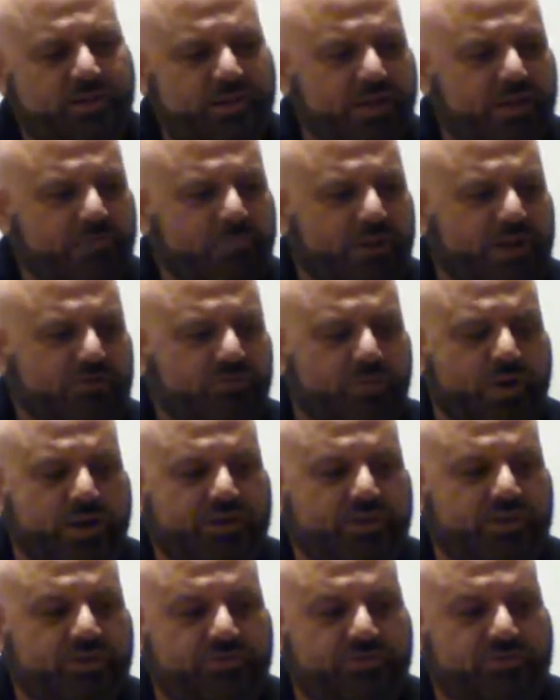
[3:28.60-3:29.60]
best way to
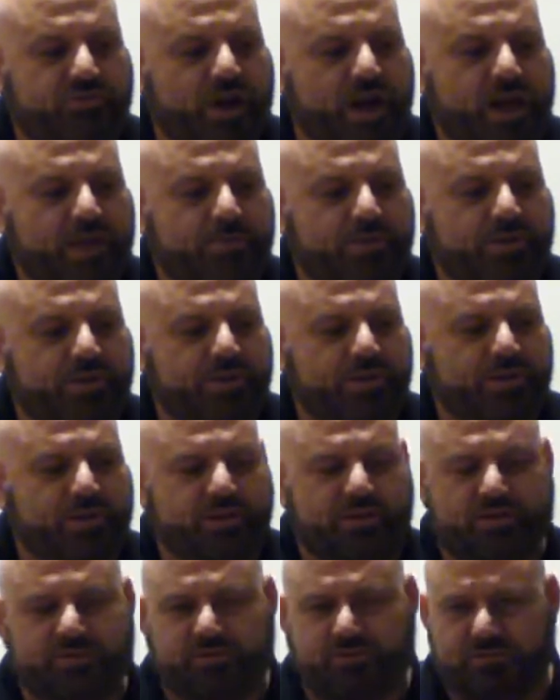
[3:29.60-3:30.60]
describe it
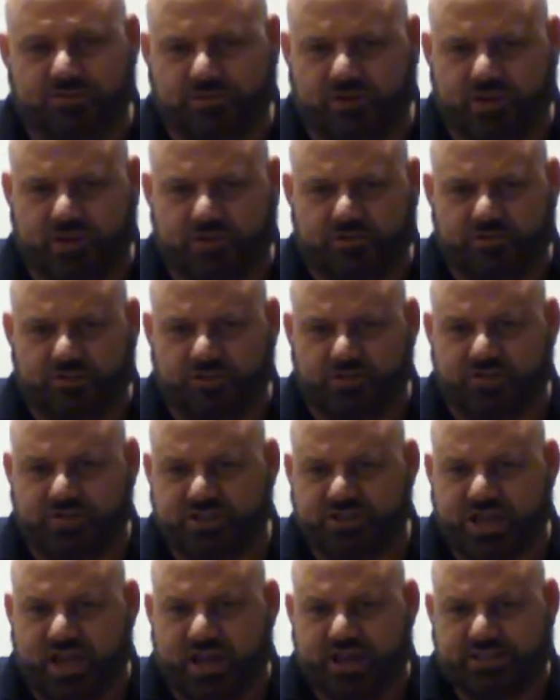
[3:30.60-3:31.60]
is certain
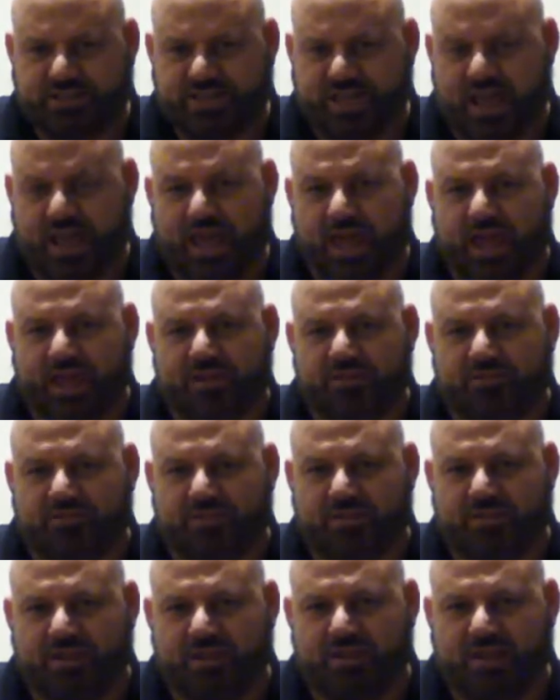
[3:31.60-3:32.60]
size cans,
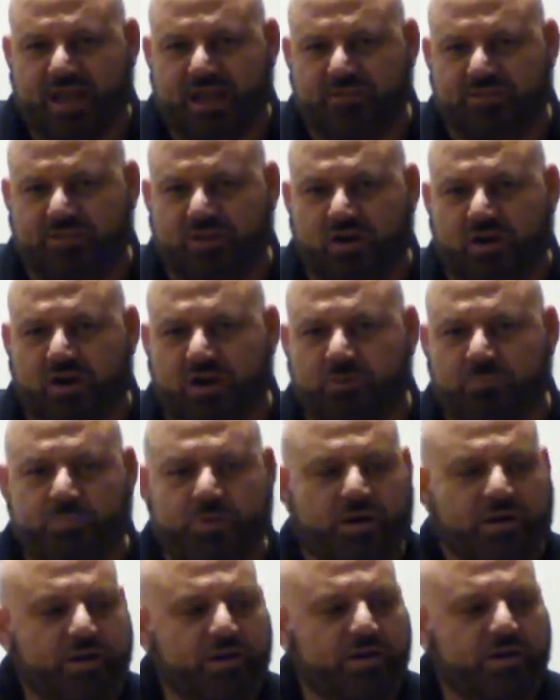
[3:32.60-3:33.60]
and that's the hard
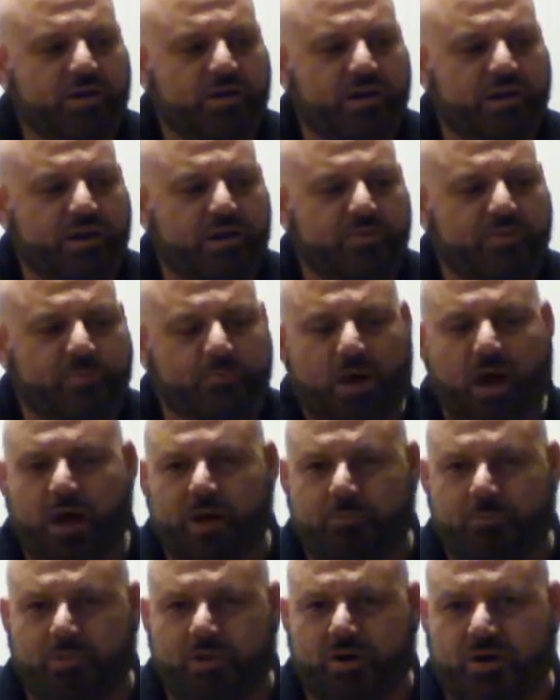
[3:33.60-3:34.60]
part. The
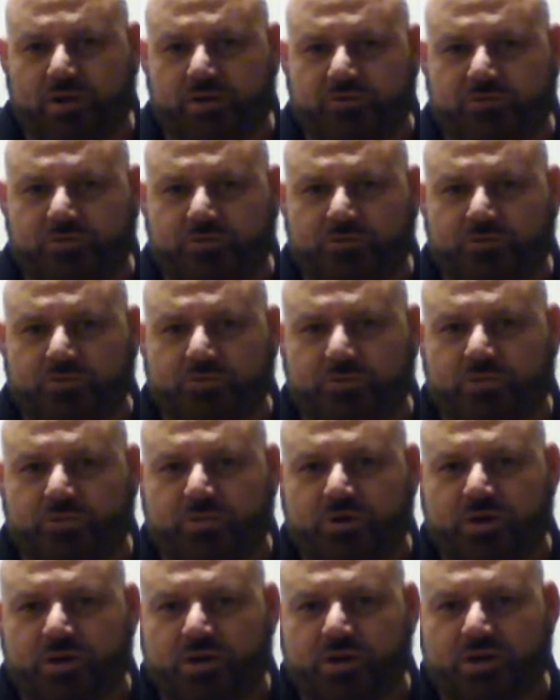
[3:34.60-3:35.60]
bottom part to
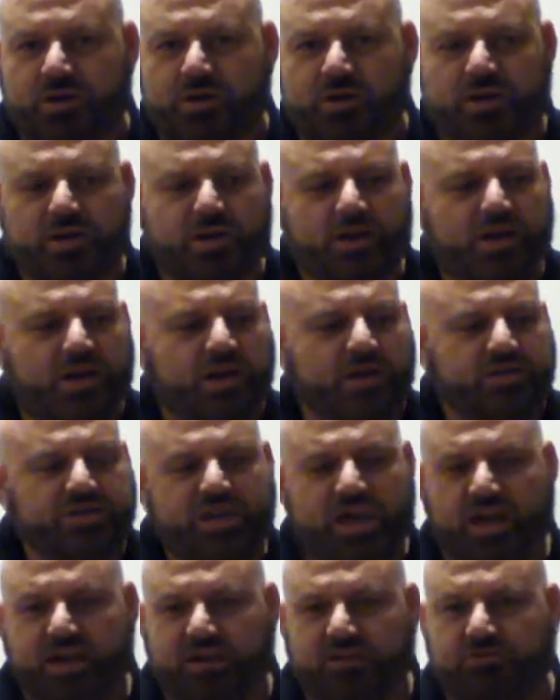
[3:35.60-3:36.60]

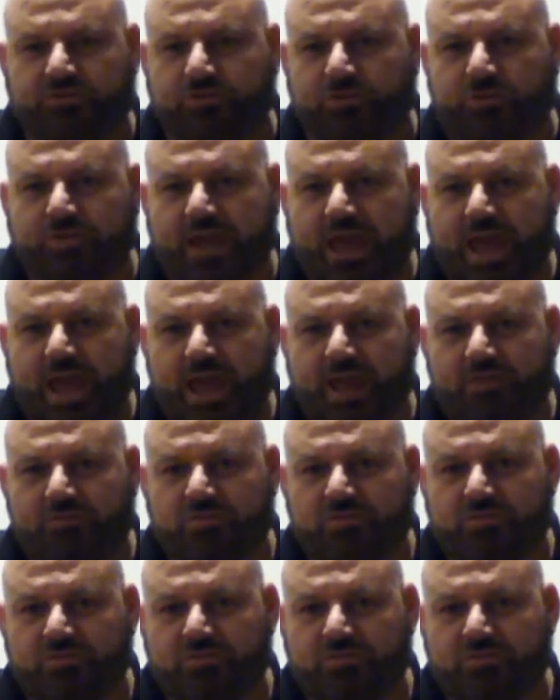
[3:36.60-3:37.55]
Chinese food cans,